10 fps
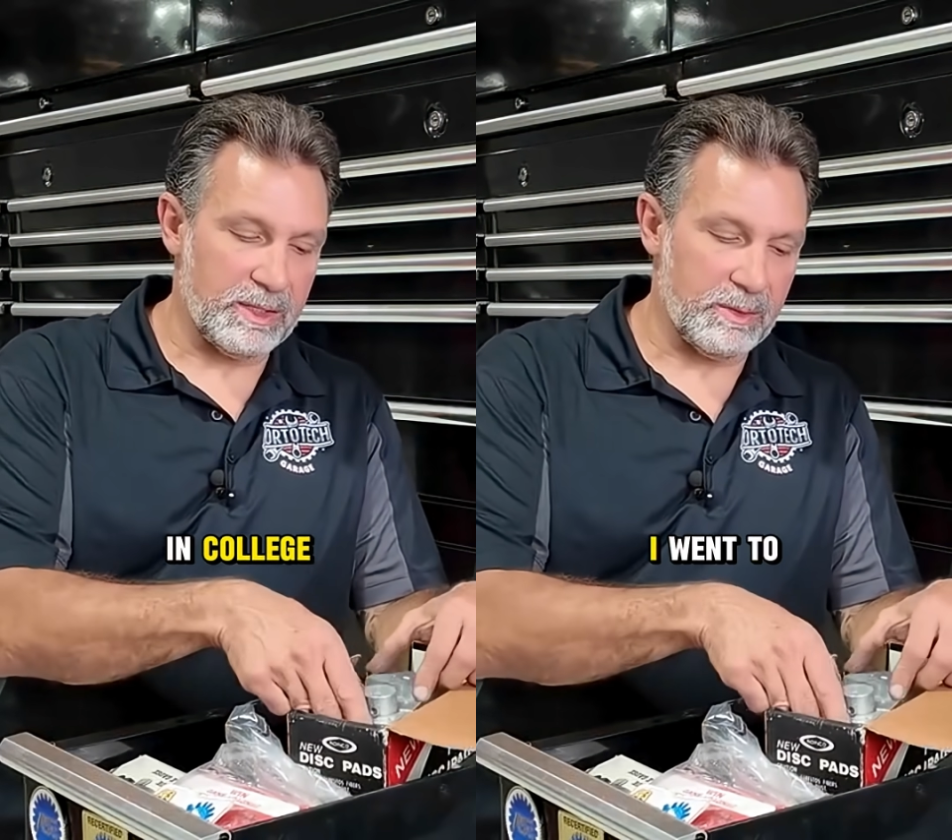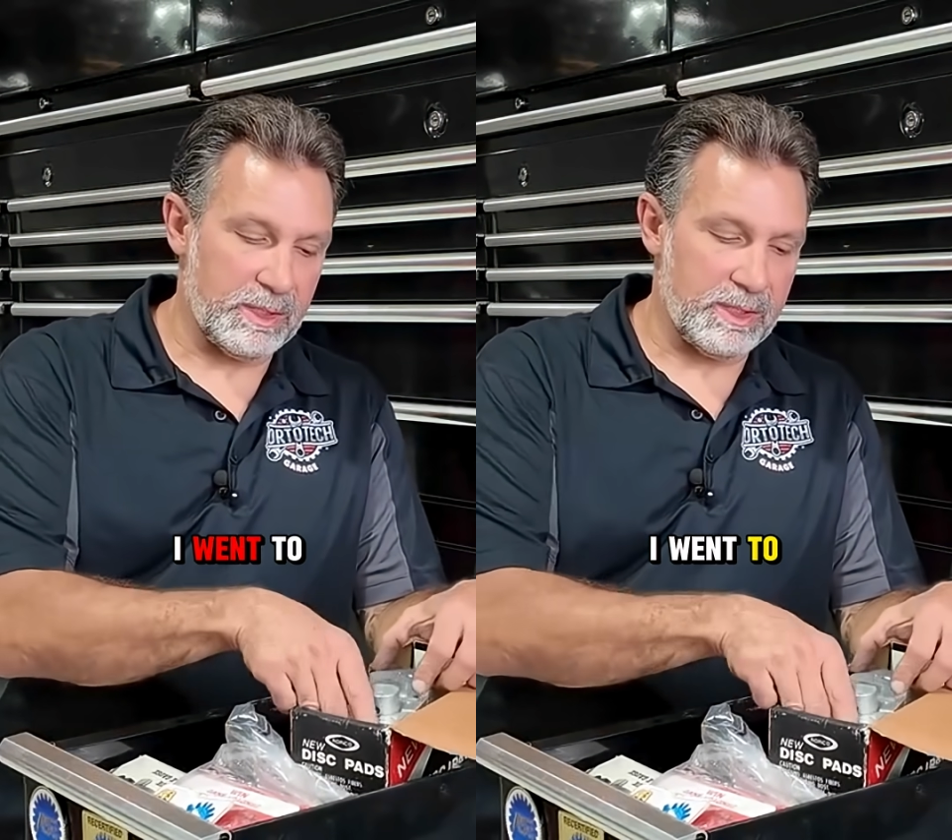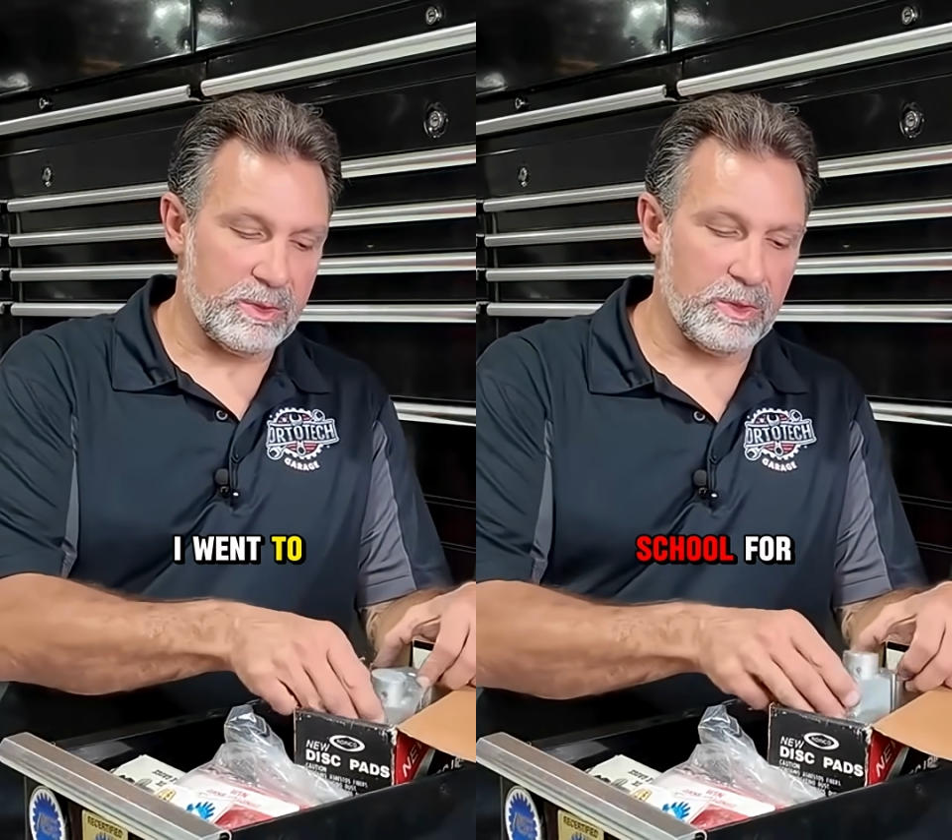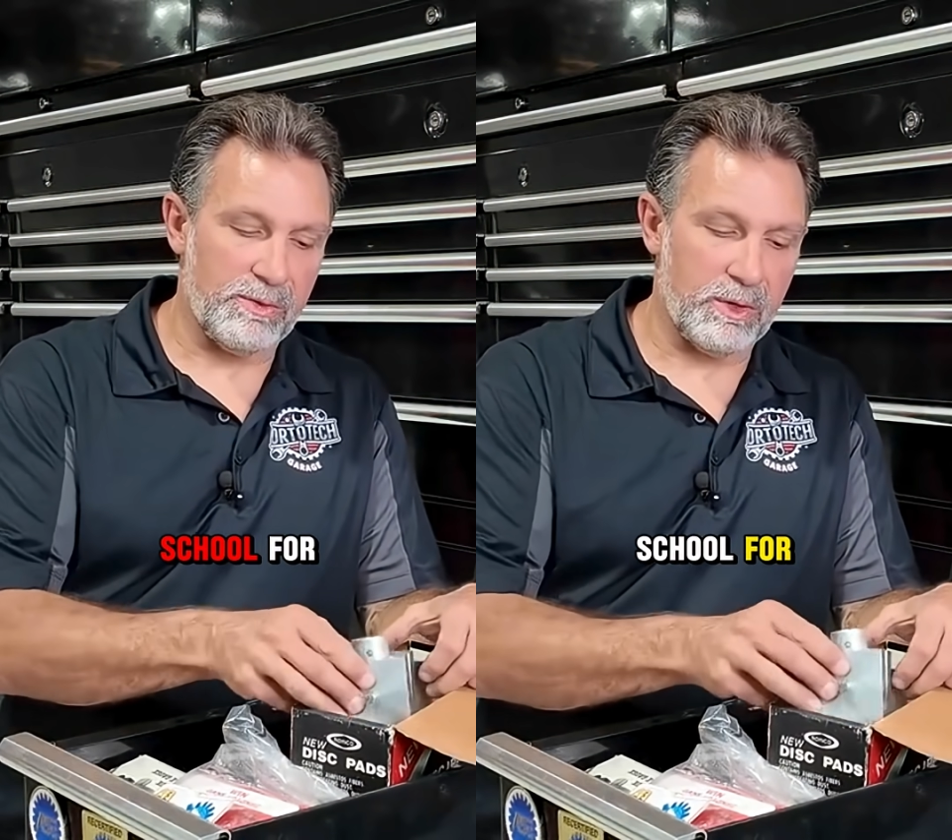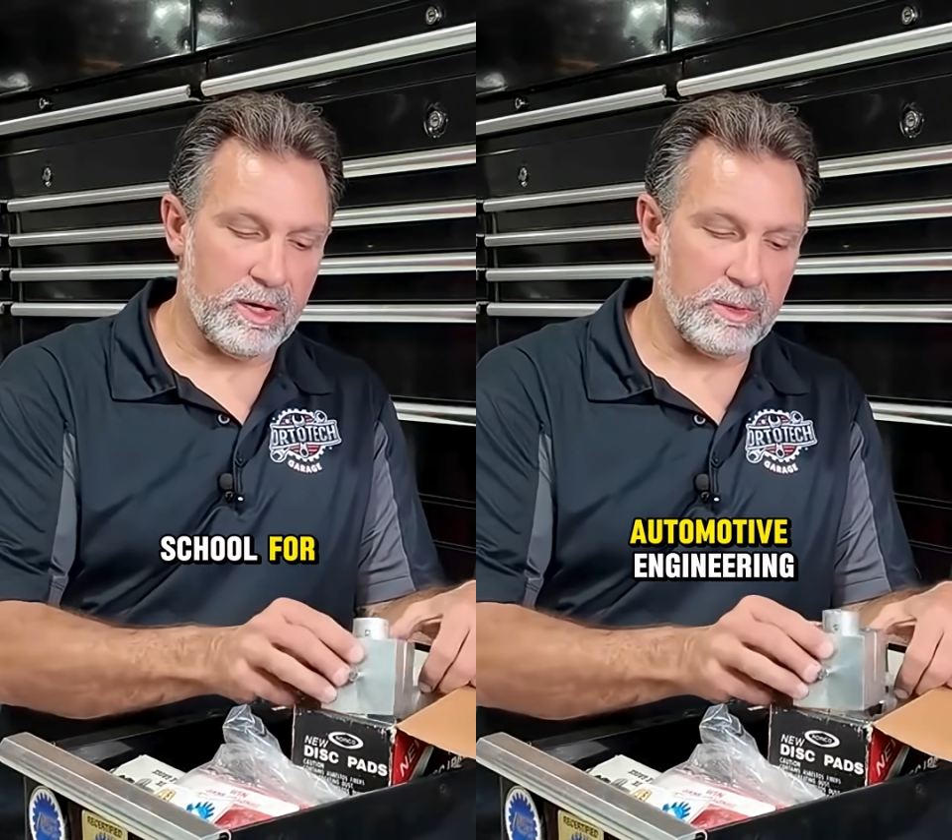I went to school
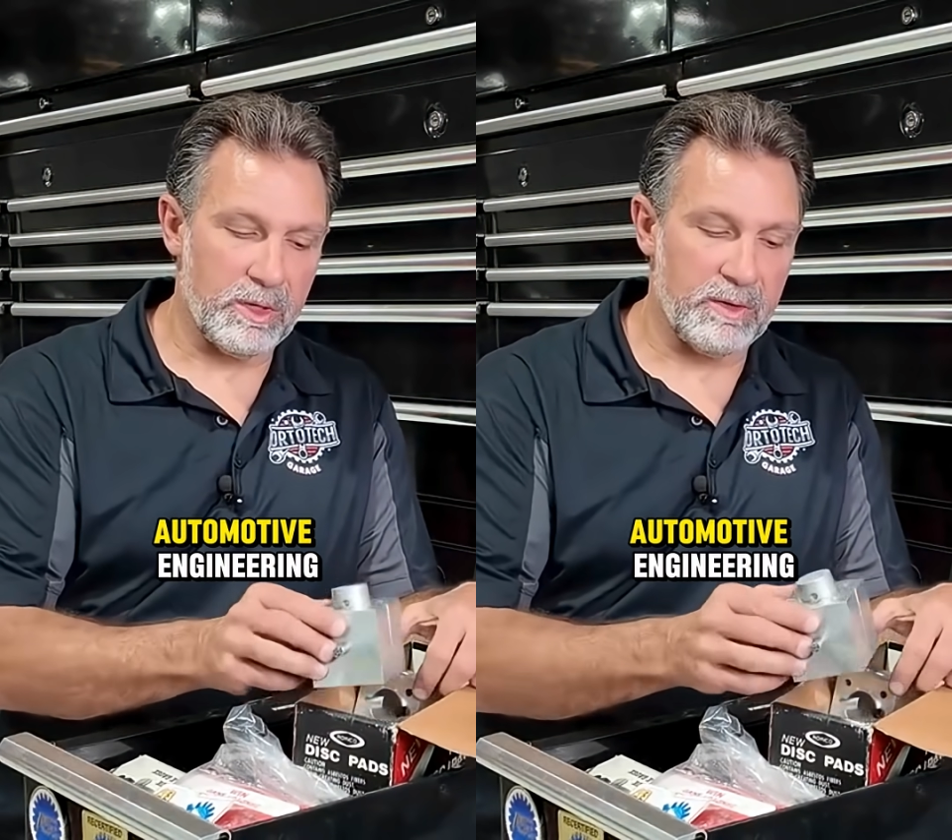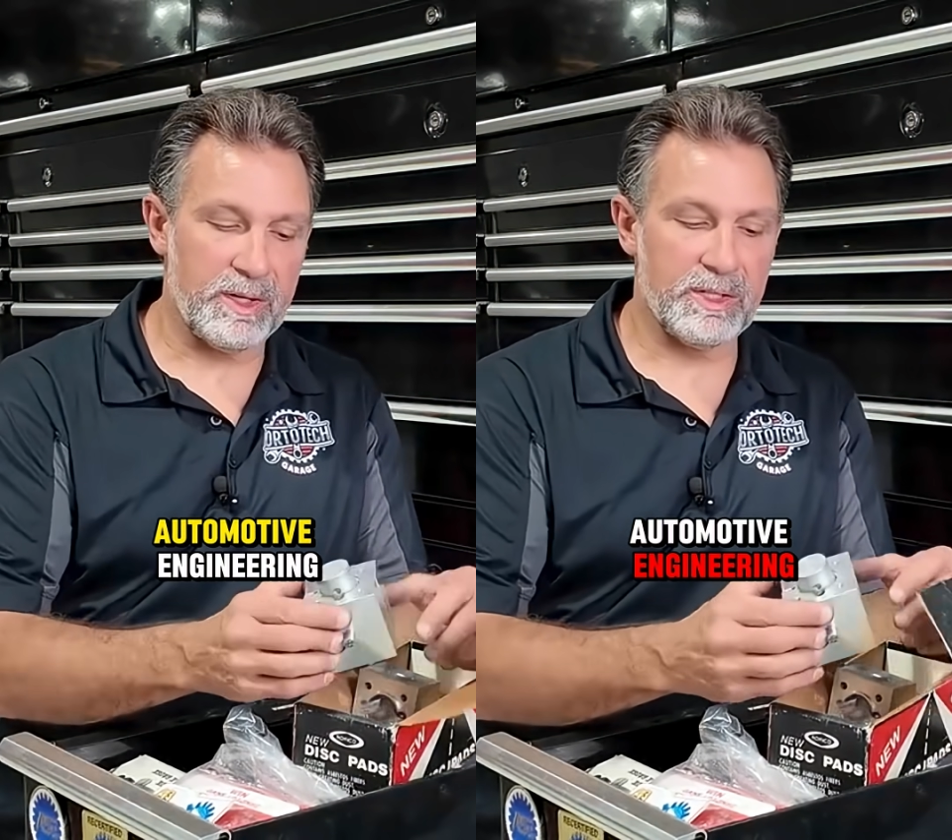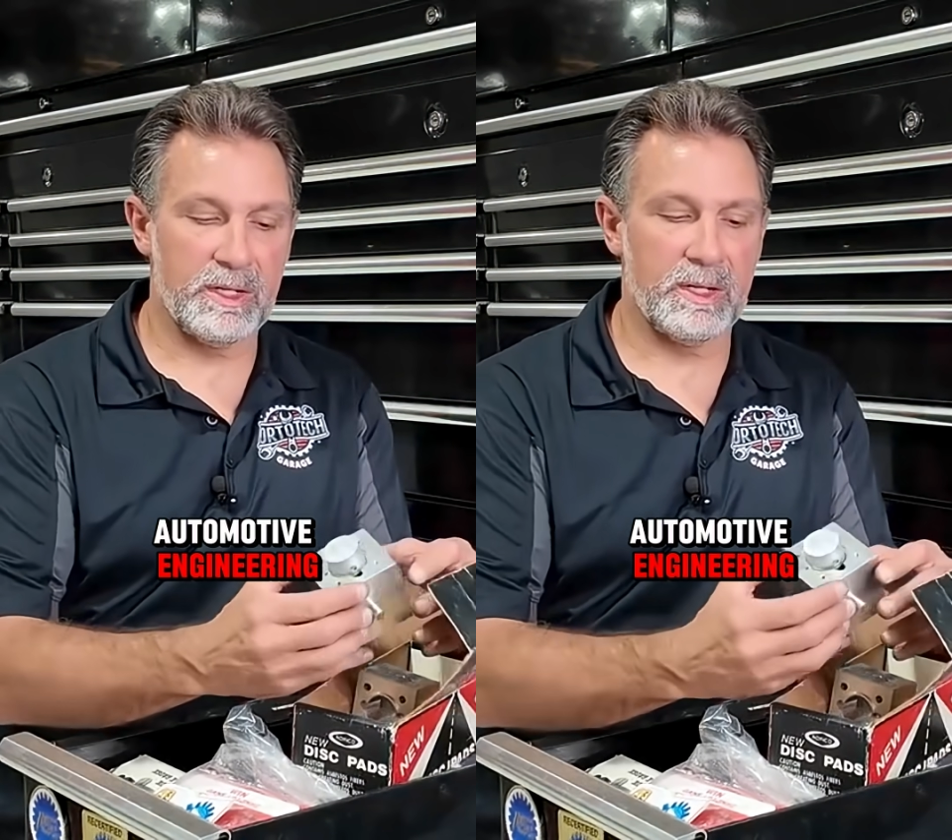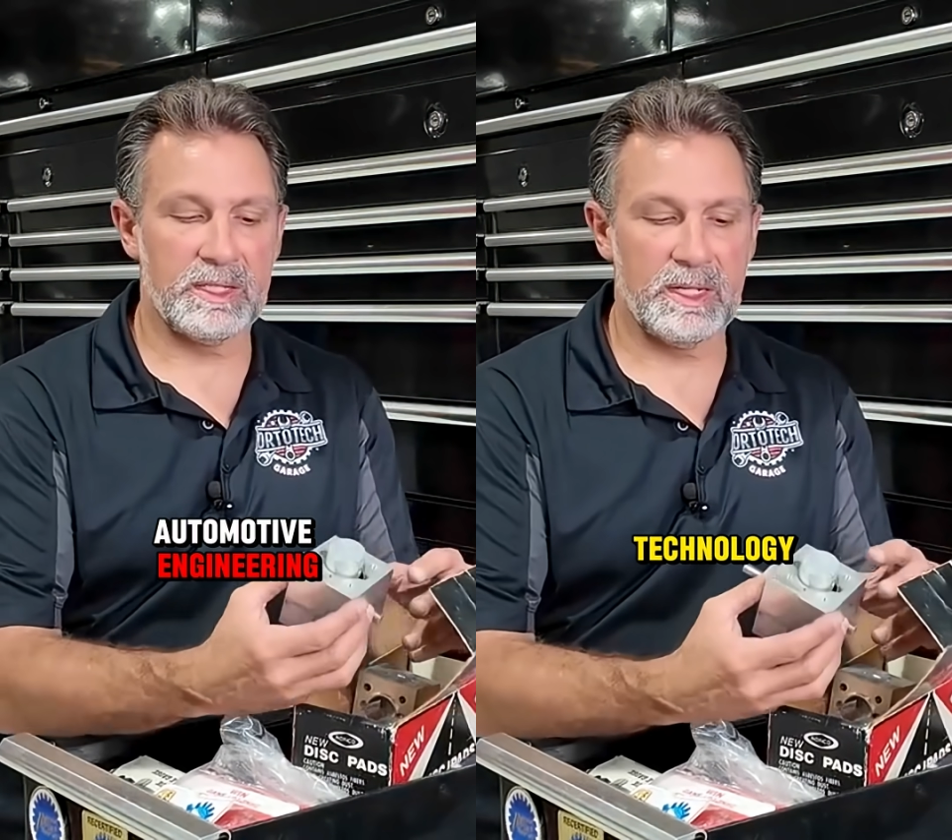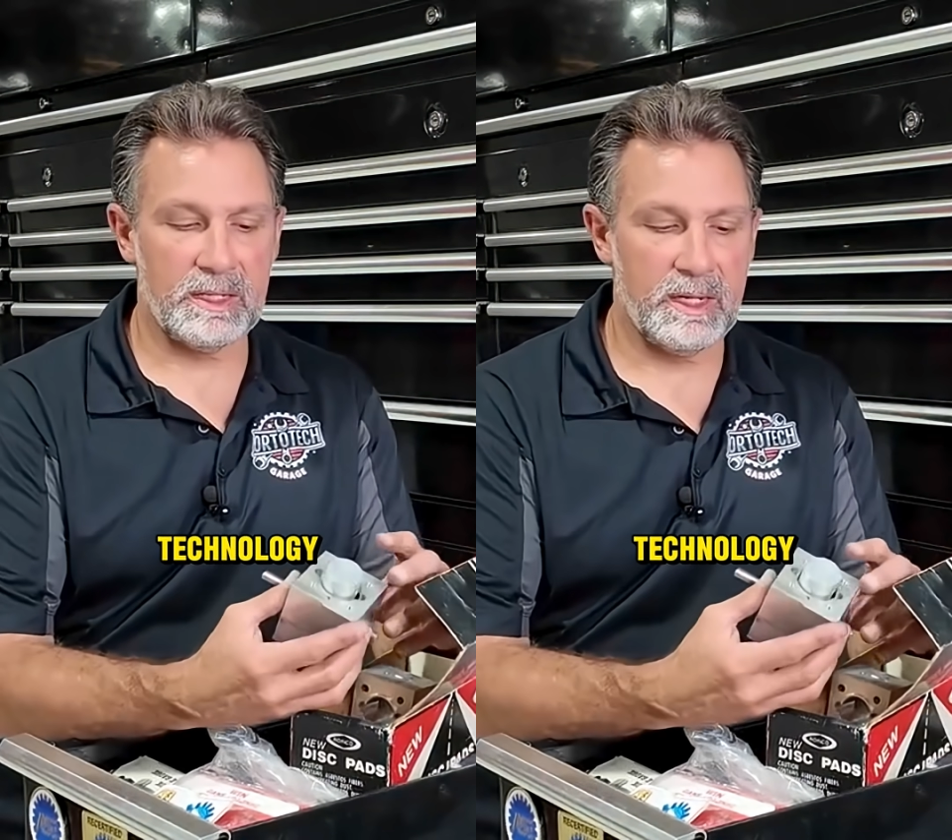for automotive engineering
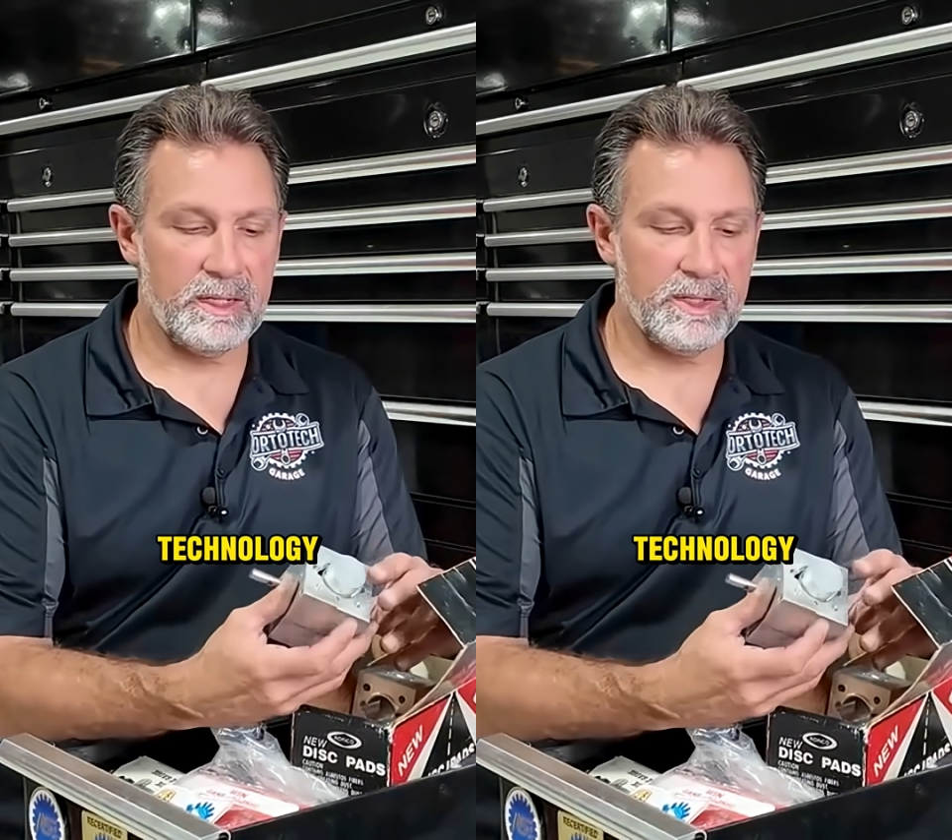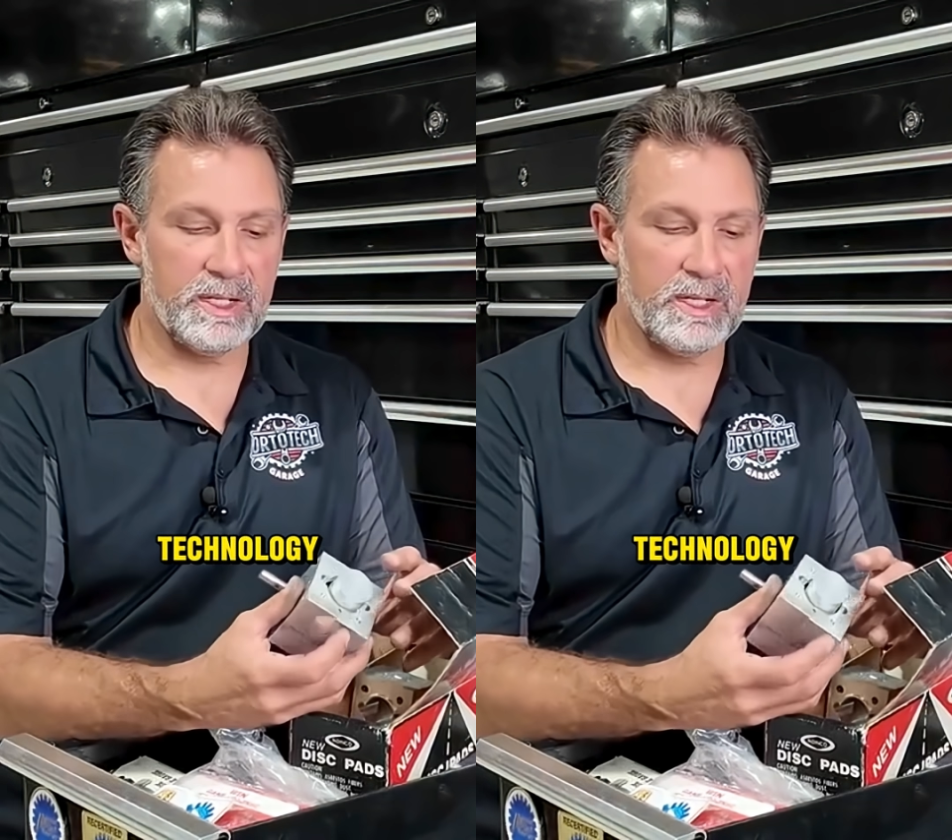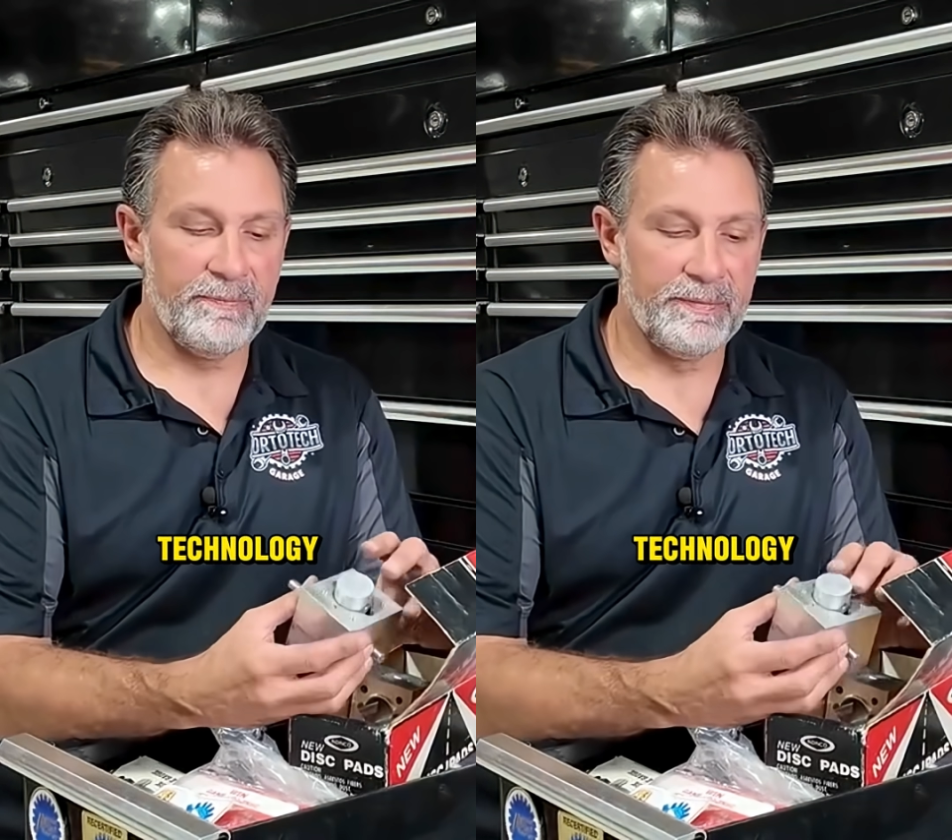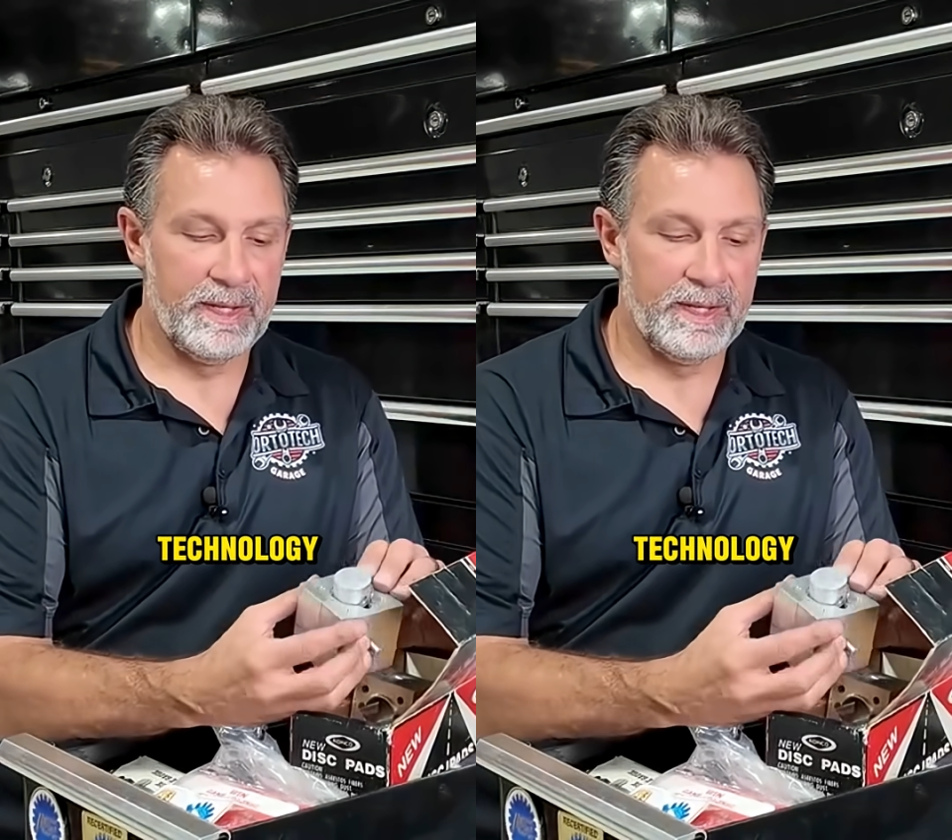technology,